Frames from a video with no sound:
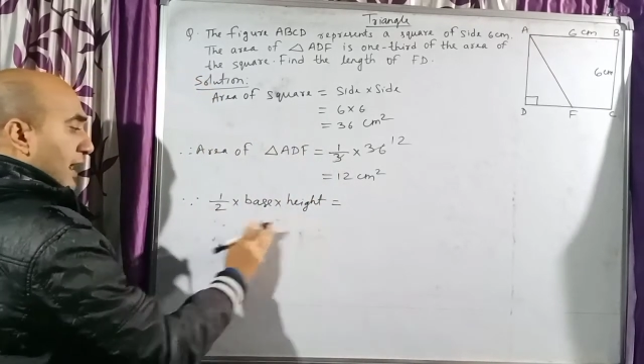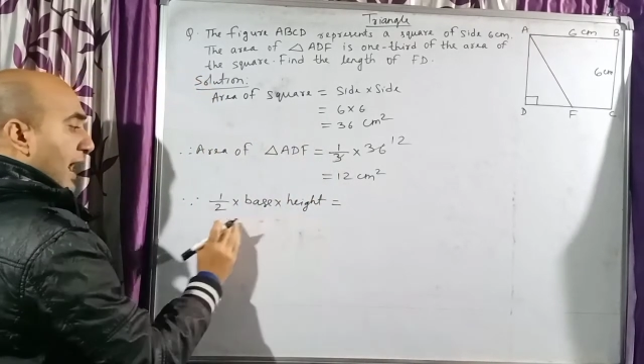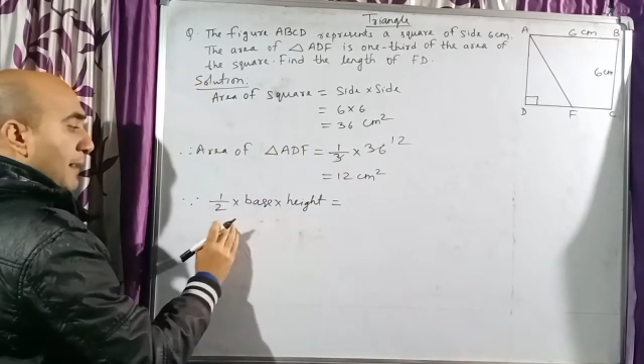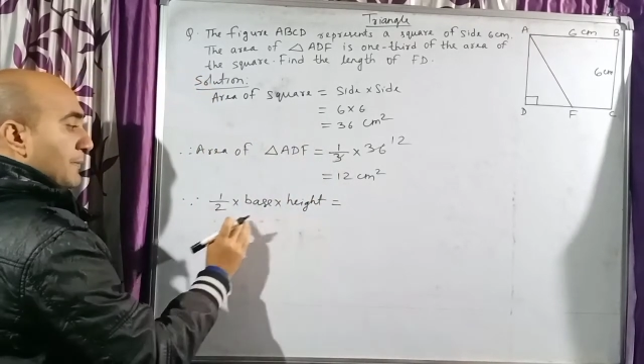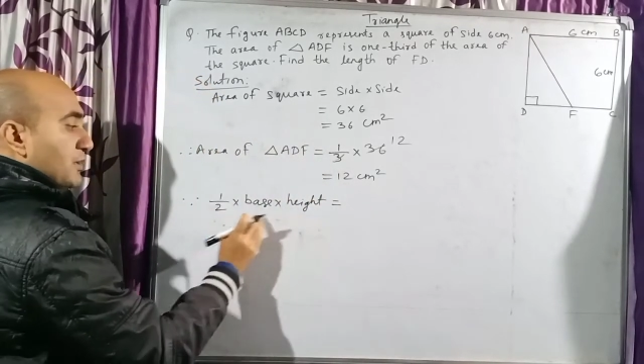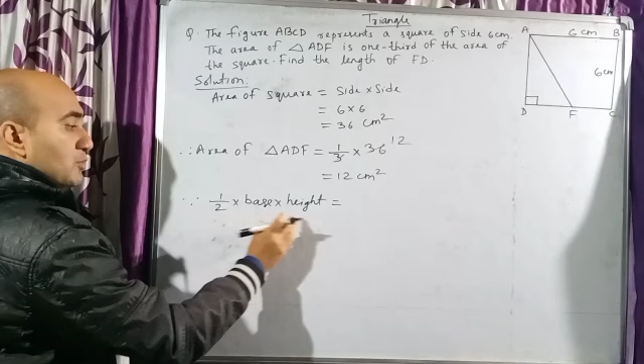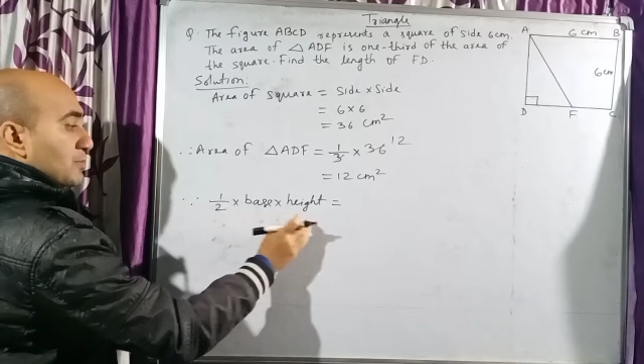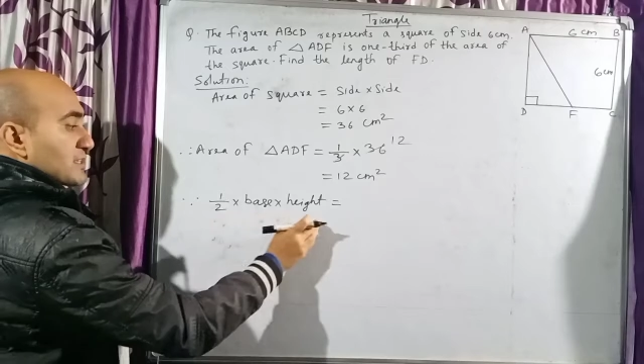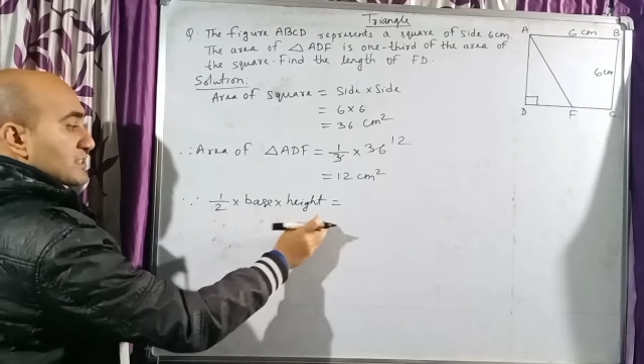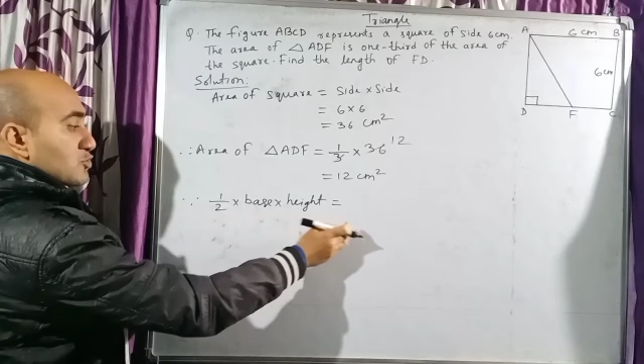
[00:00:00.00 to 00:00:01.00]
half into
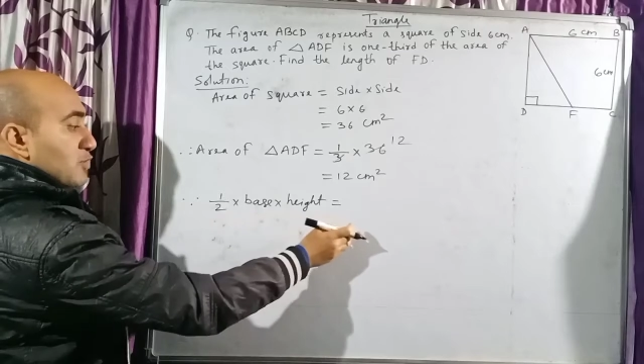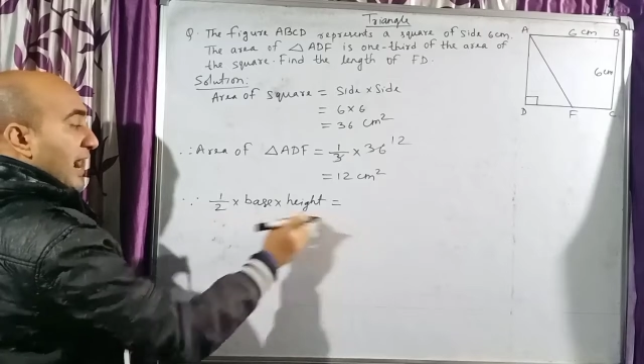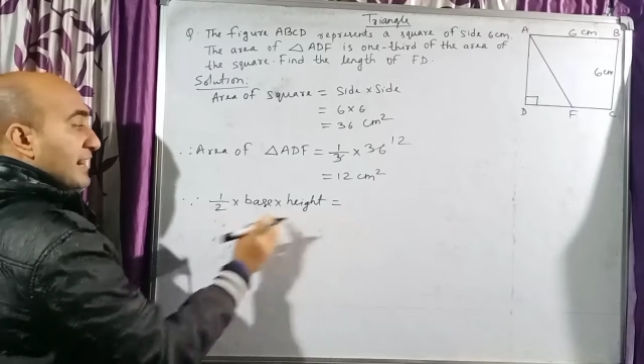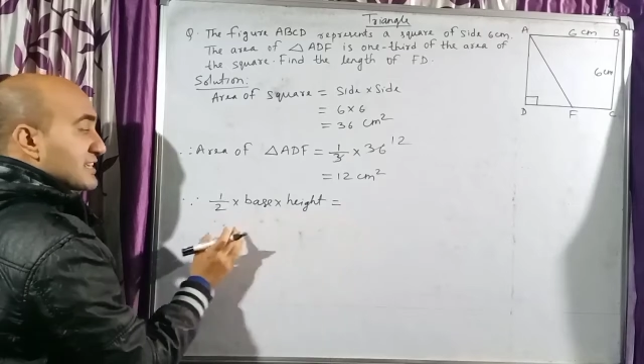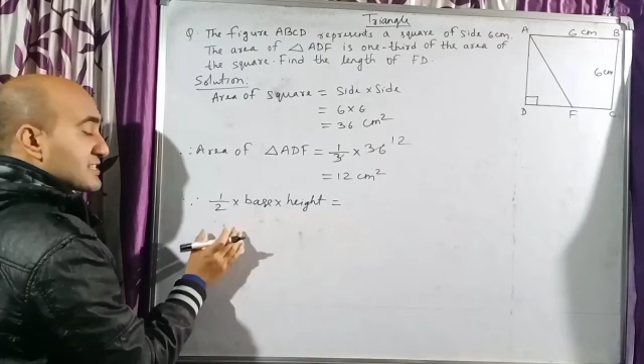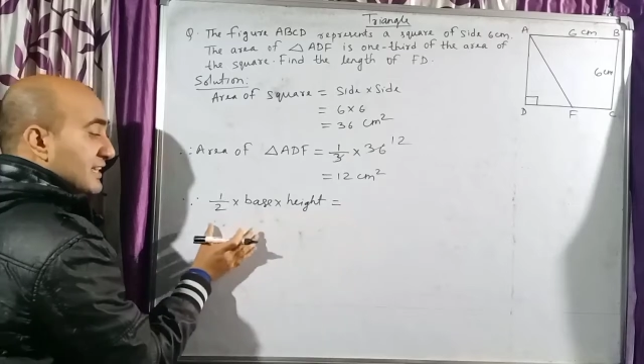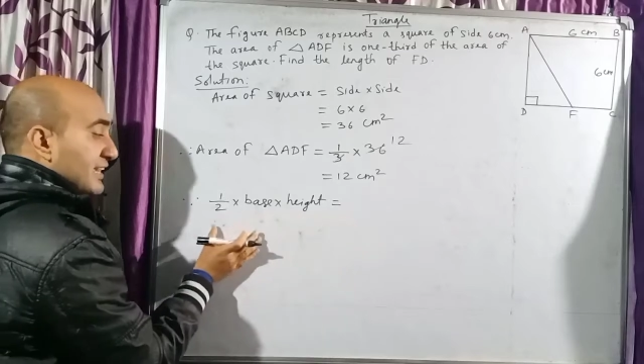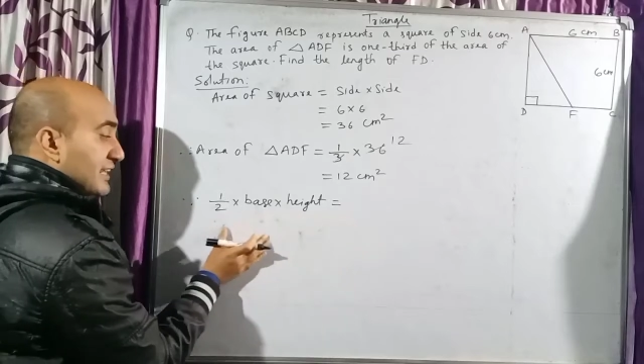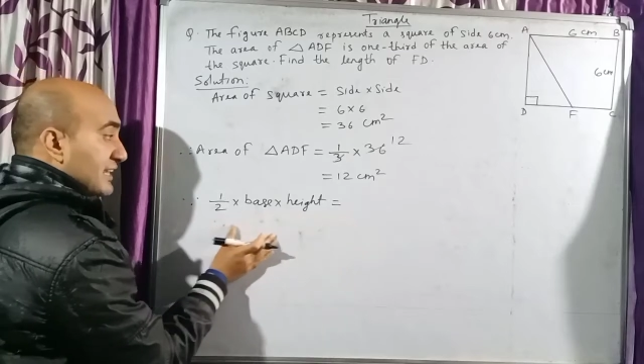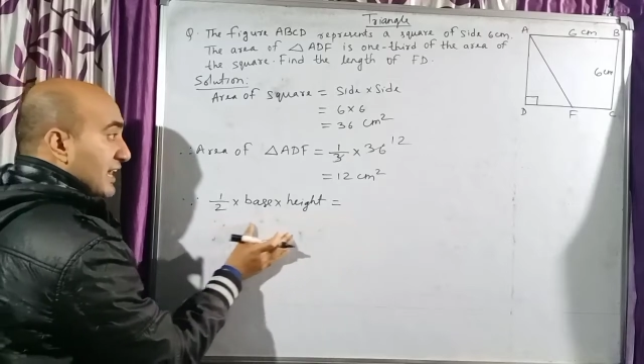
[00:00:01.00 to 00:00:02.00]
base into height is
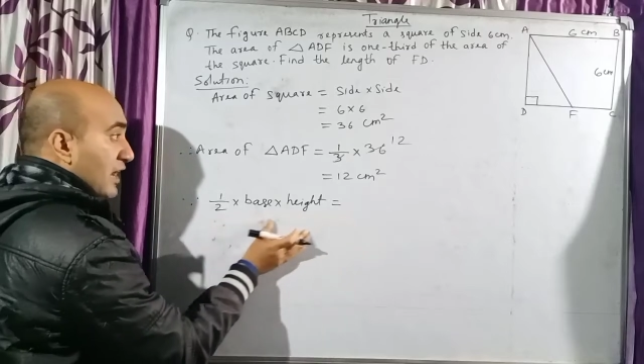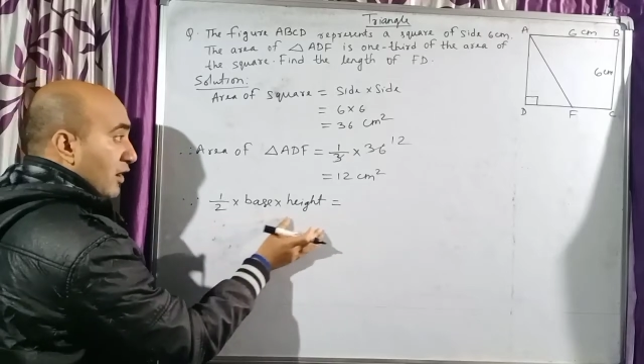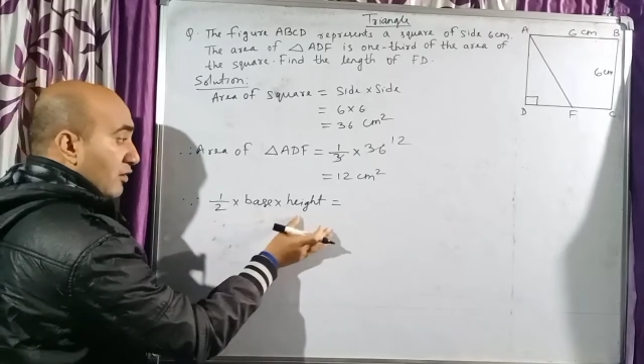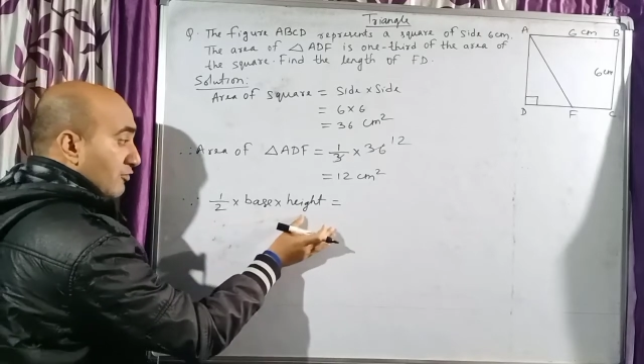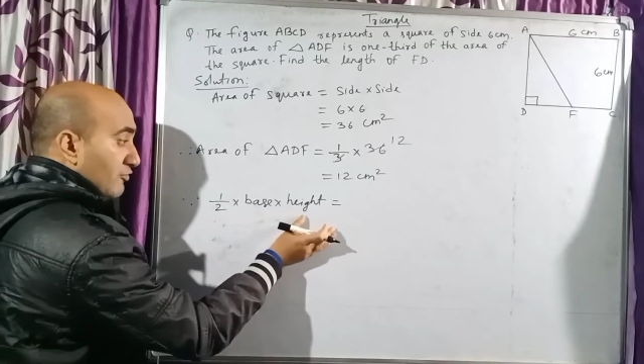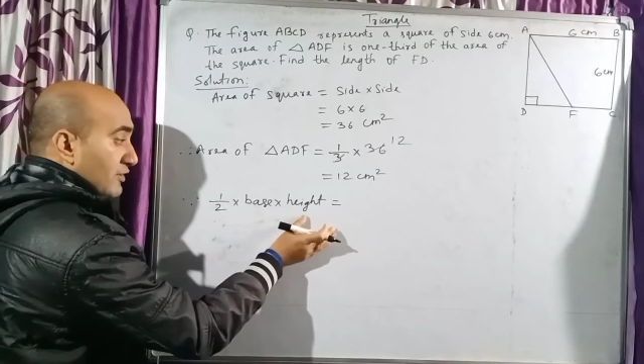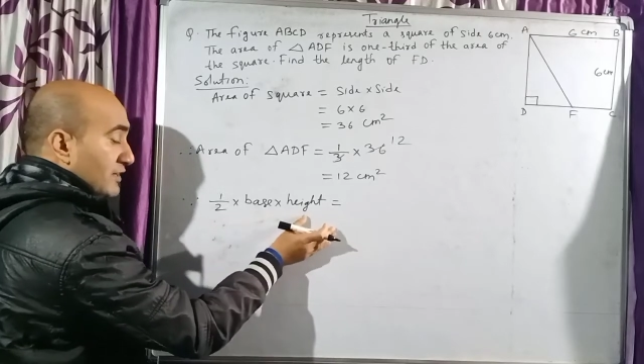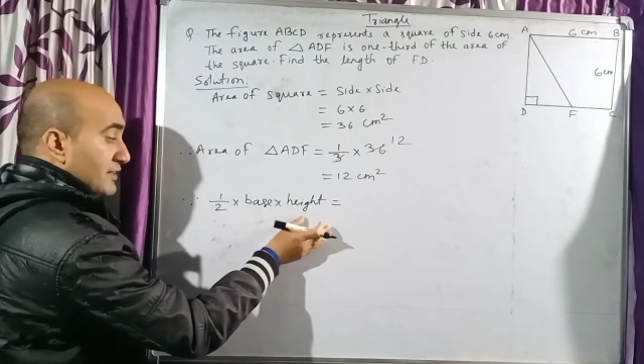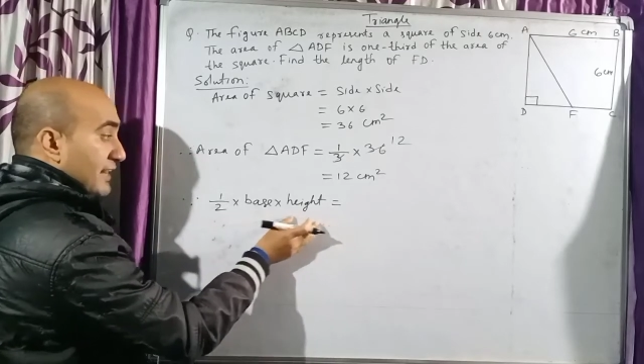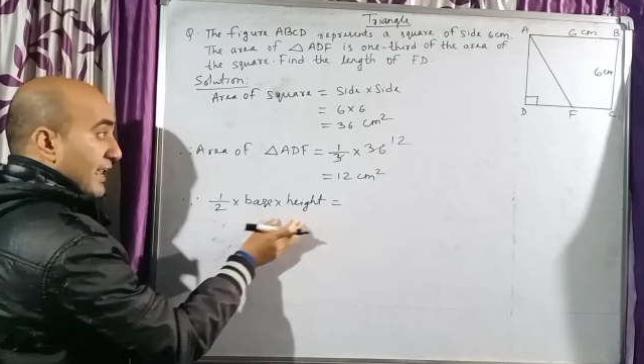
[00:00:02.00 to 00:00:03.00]
the area of
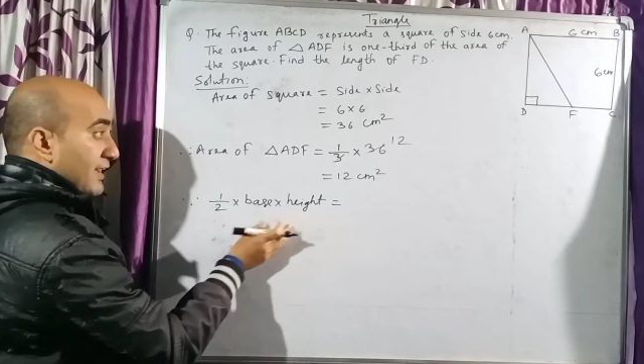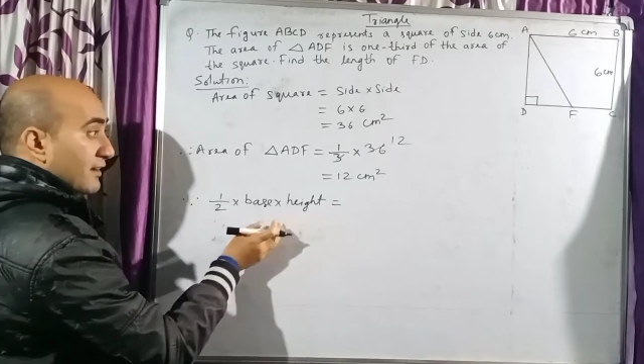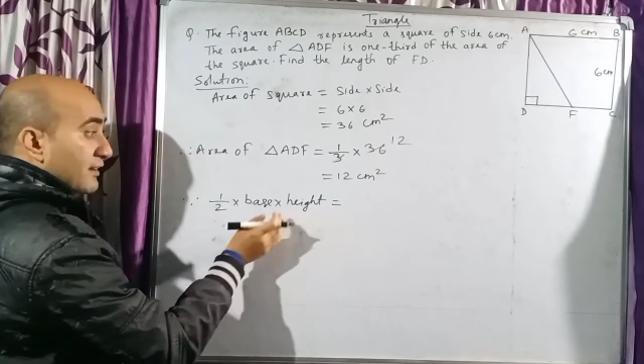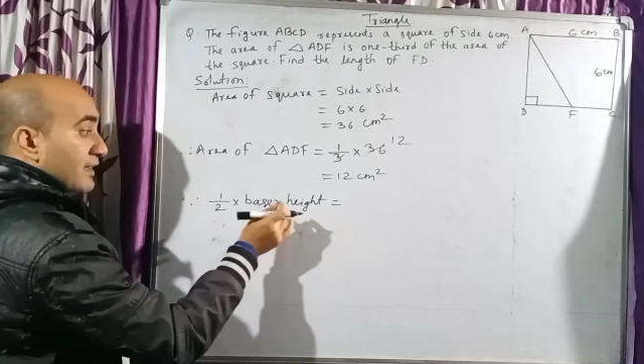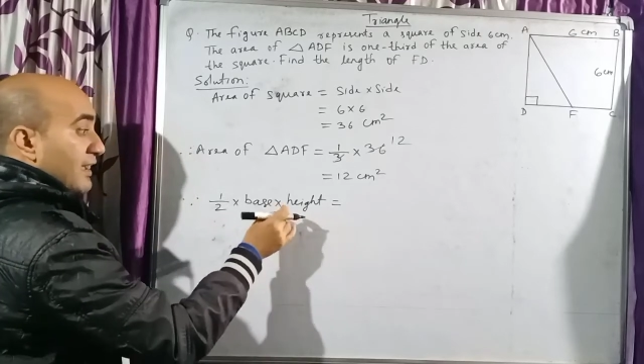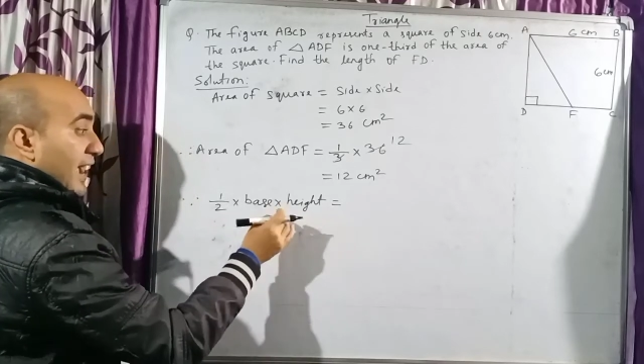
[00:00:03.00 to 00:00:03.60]
triangle,